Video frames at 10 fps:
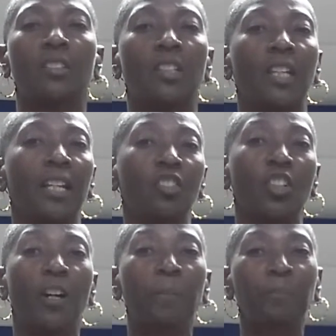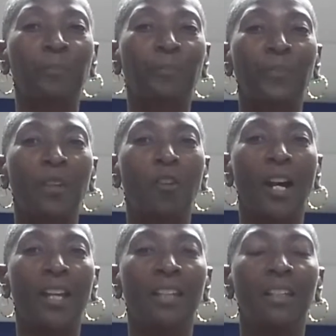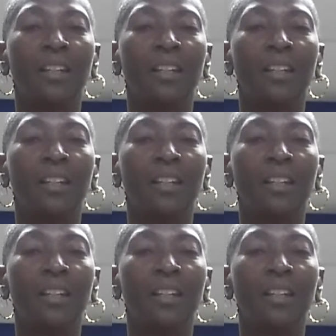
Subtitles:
to catch up, right?